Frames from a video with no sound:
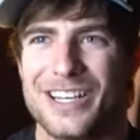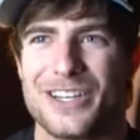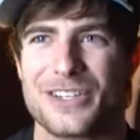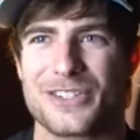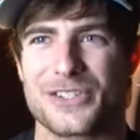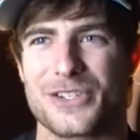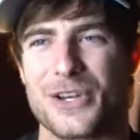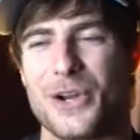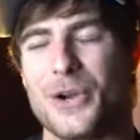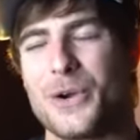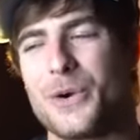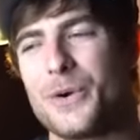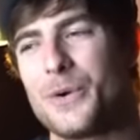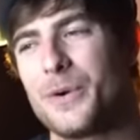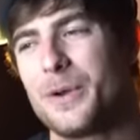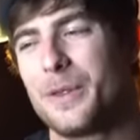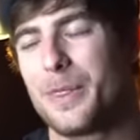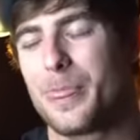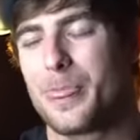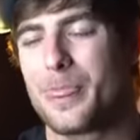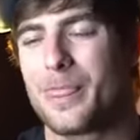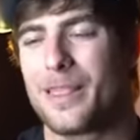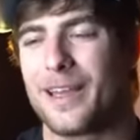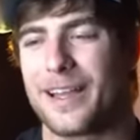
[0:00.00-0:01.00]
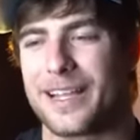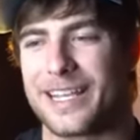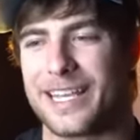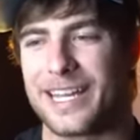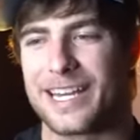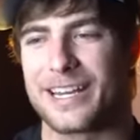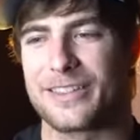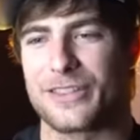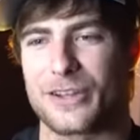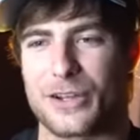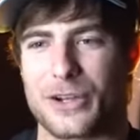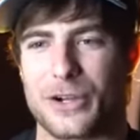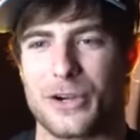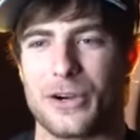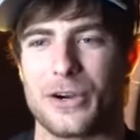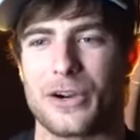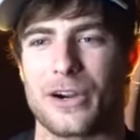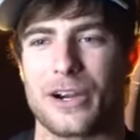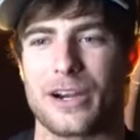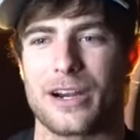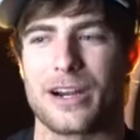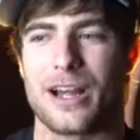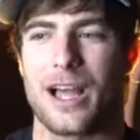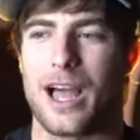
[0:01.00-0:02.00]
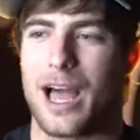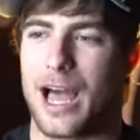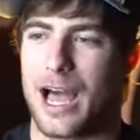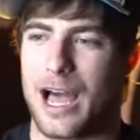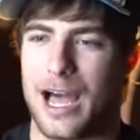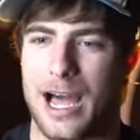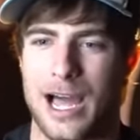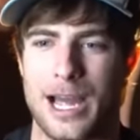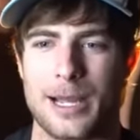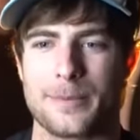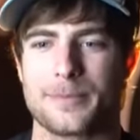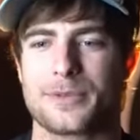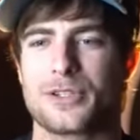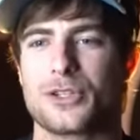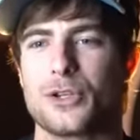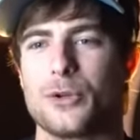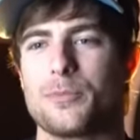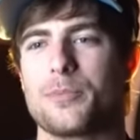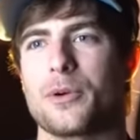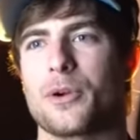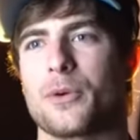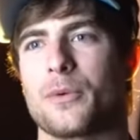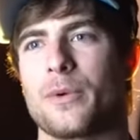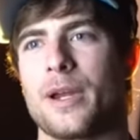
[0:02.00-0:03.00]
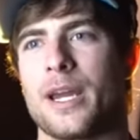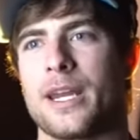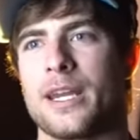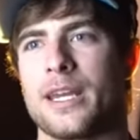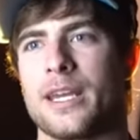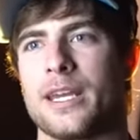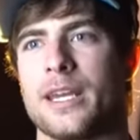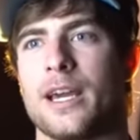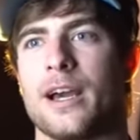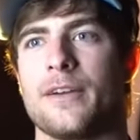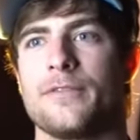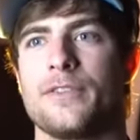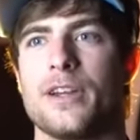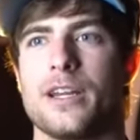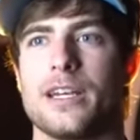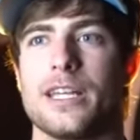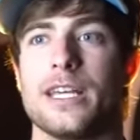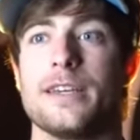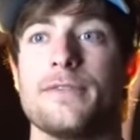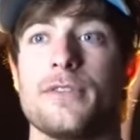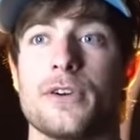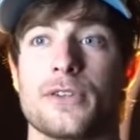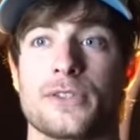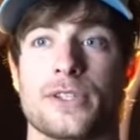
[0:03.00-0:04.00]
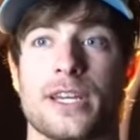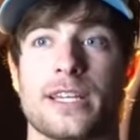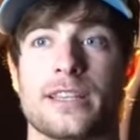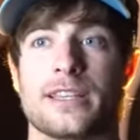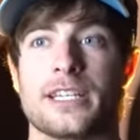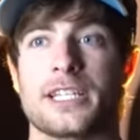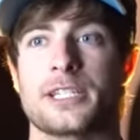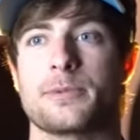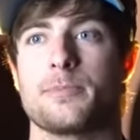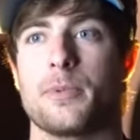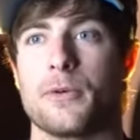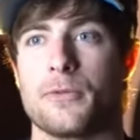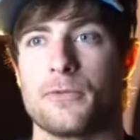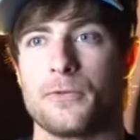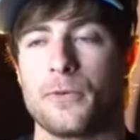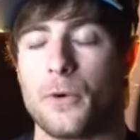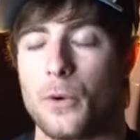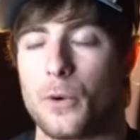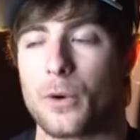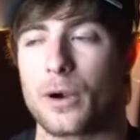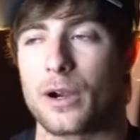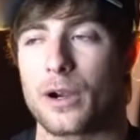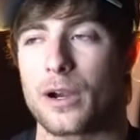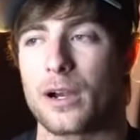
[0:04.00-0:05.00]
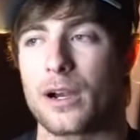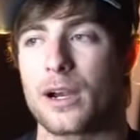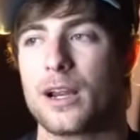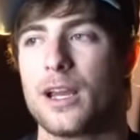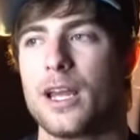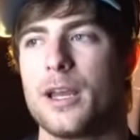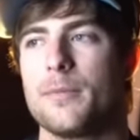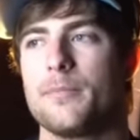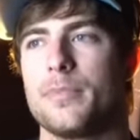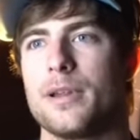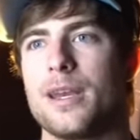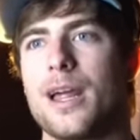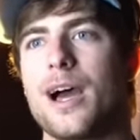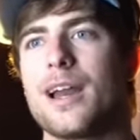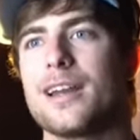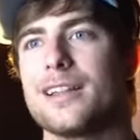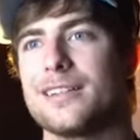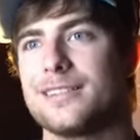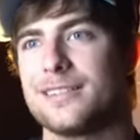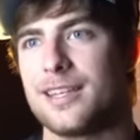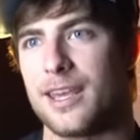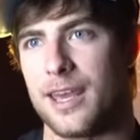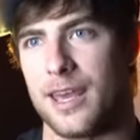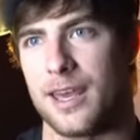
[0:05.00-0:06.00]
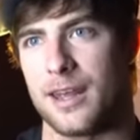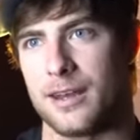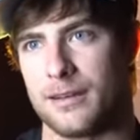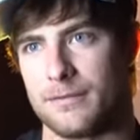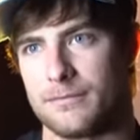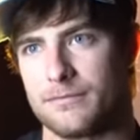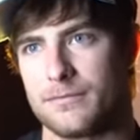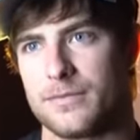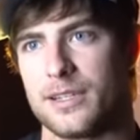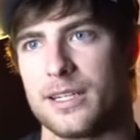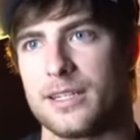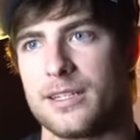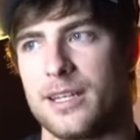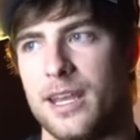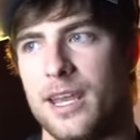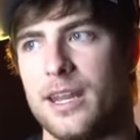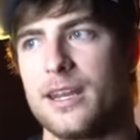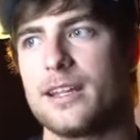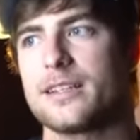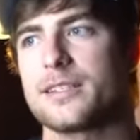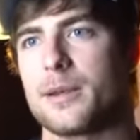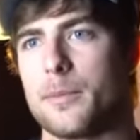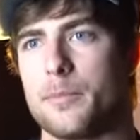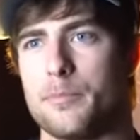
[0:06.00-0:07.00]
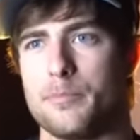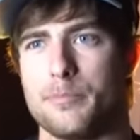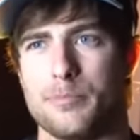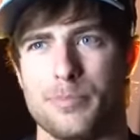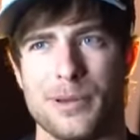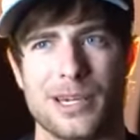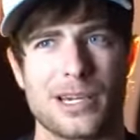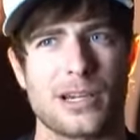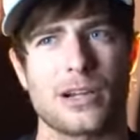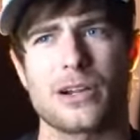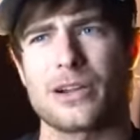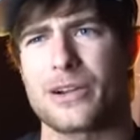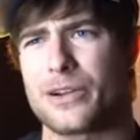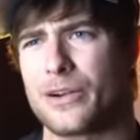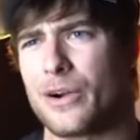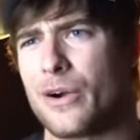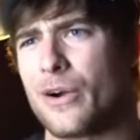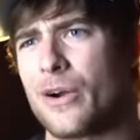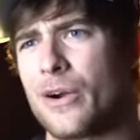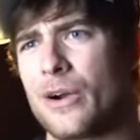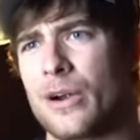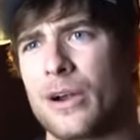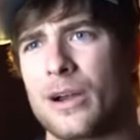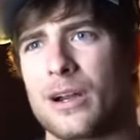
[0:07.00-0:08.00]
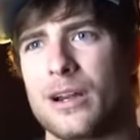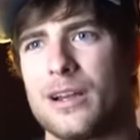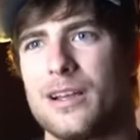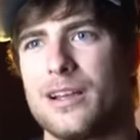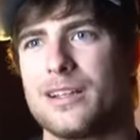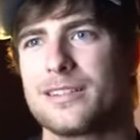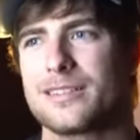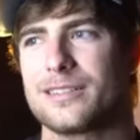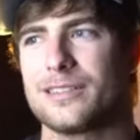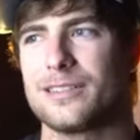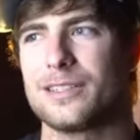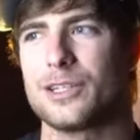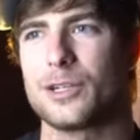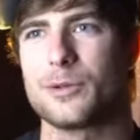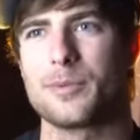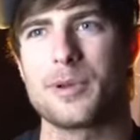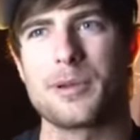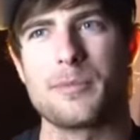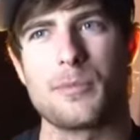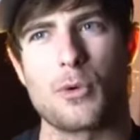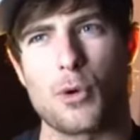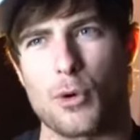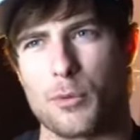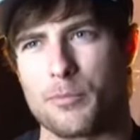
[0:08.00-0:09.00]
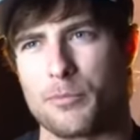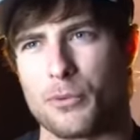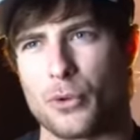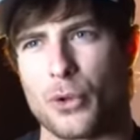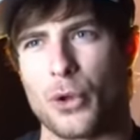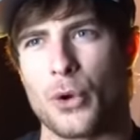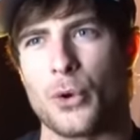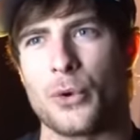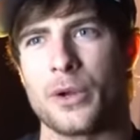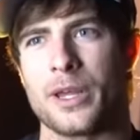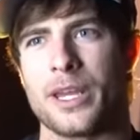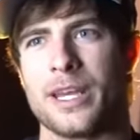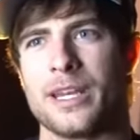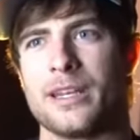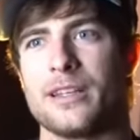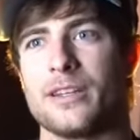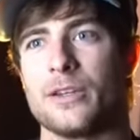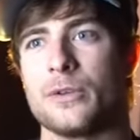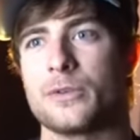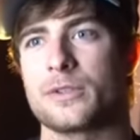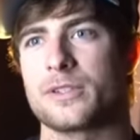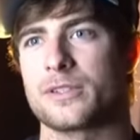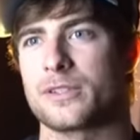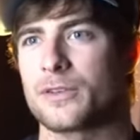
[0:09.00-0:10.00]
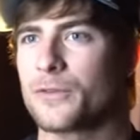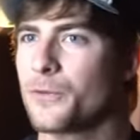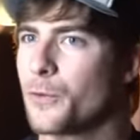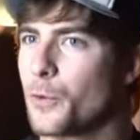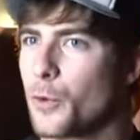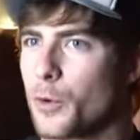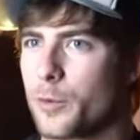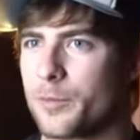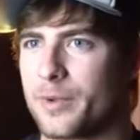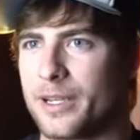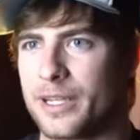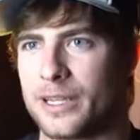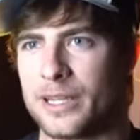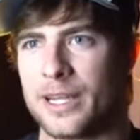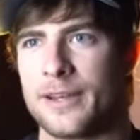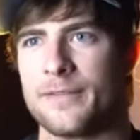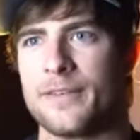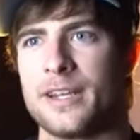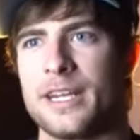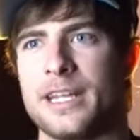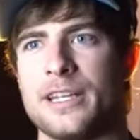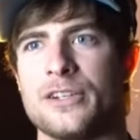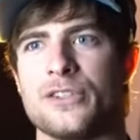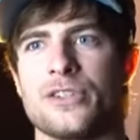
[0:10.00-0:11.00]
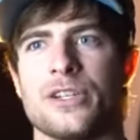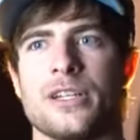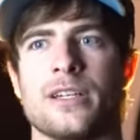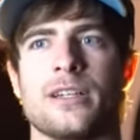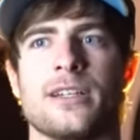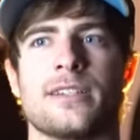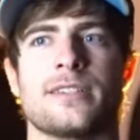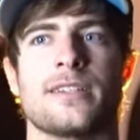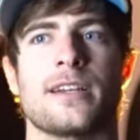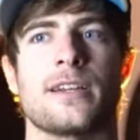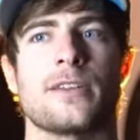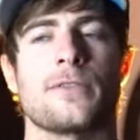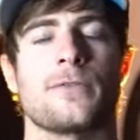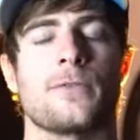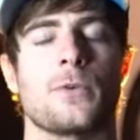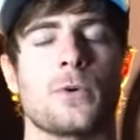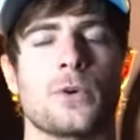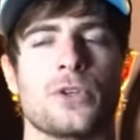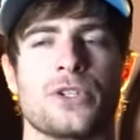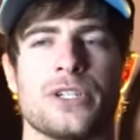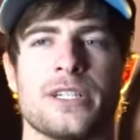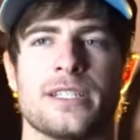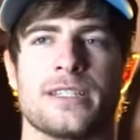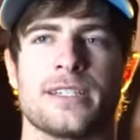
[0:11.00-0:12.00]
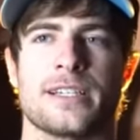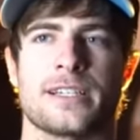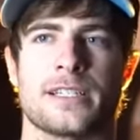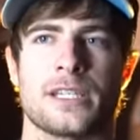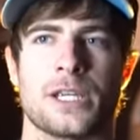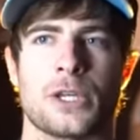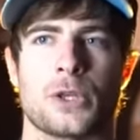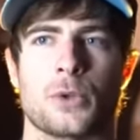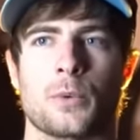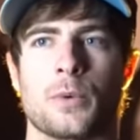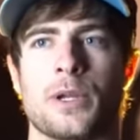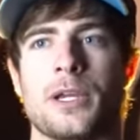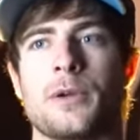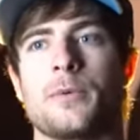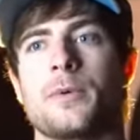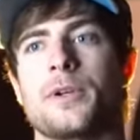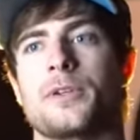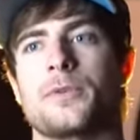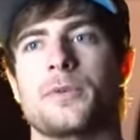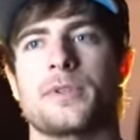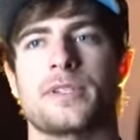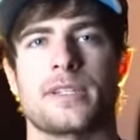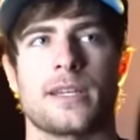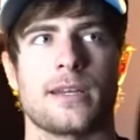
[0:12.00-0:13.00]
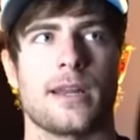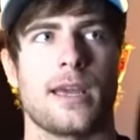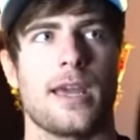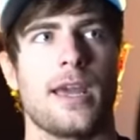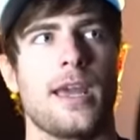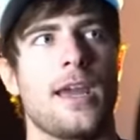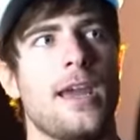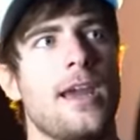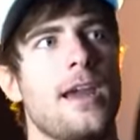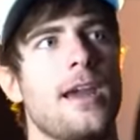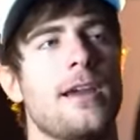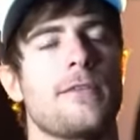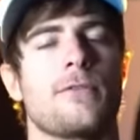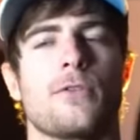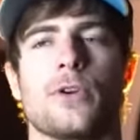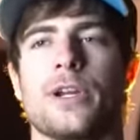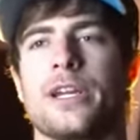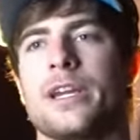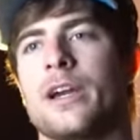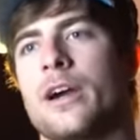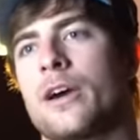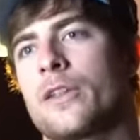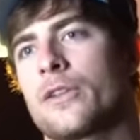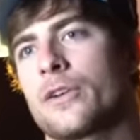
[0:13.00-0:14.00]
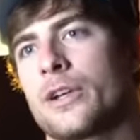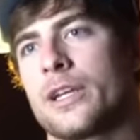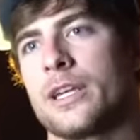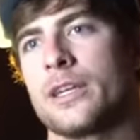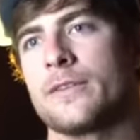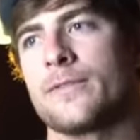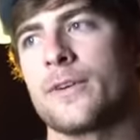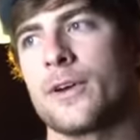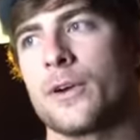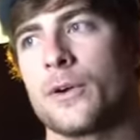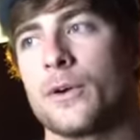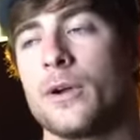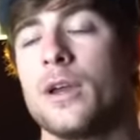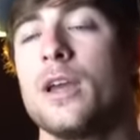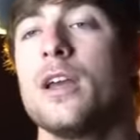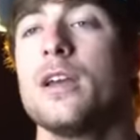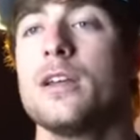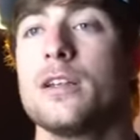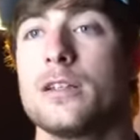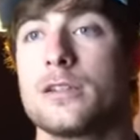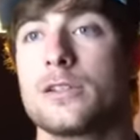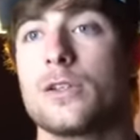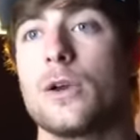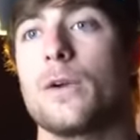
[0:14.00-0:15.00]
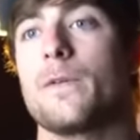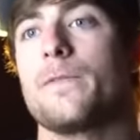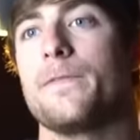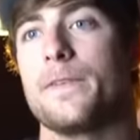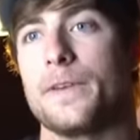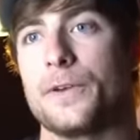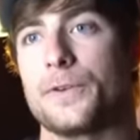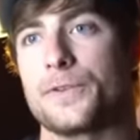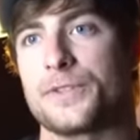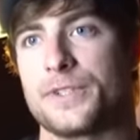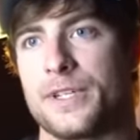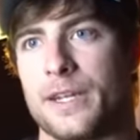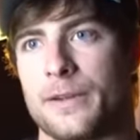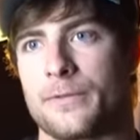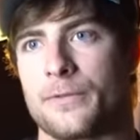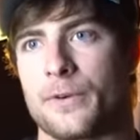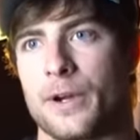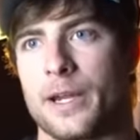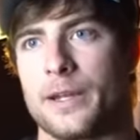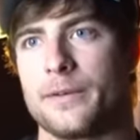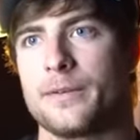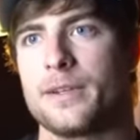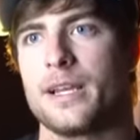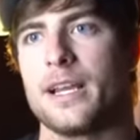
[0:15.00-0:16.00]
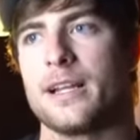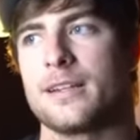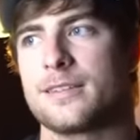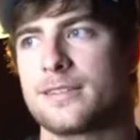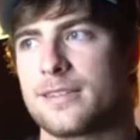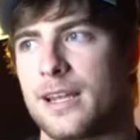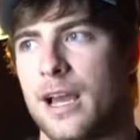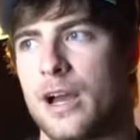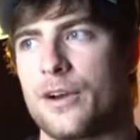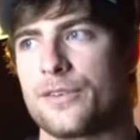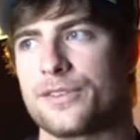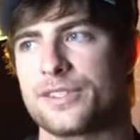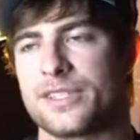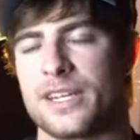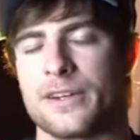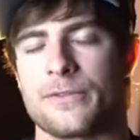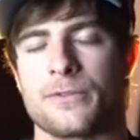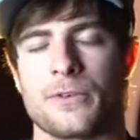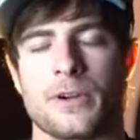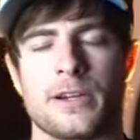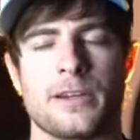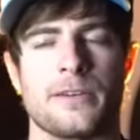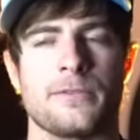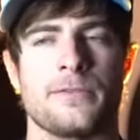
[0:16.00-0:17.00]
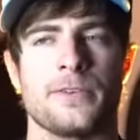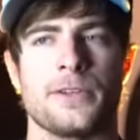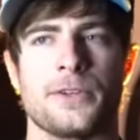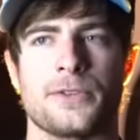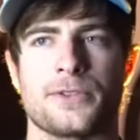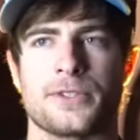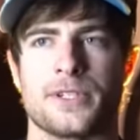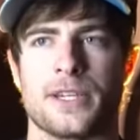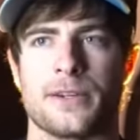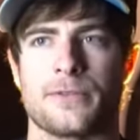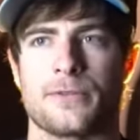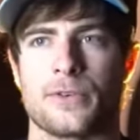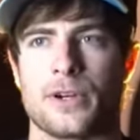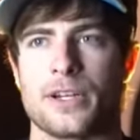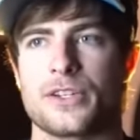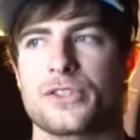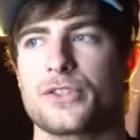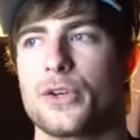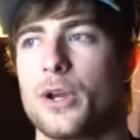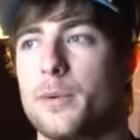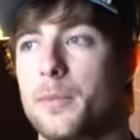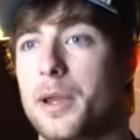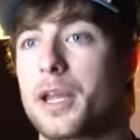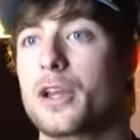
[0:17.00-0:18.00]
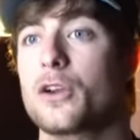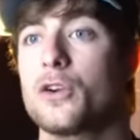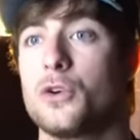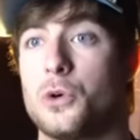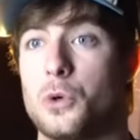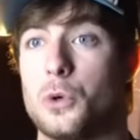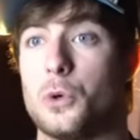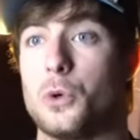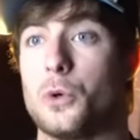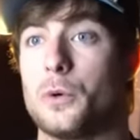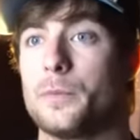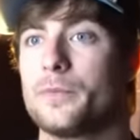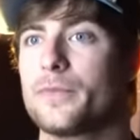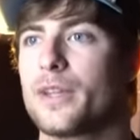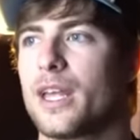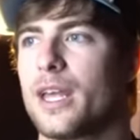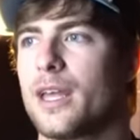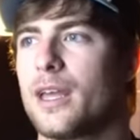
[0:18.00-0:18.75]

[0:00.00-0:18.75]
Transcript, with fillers: So get in the car. I'm super ready. I've done Evos like this before, but not a 10. The 10 is a bigger car. It's a little bit more bloated. It uses a 4B11 engine instead of the 4G63, which was in every other Evo. So it feels different. It sounds different and feels different. So I'm like, cool.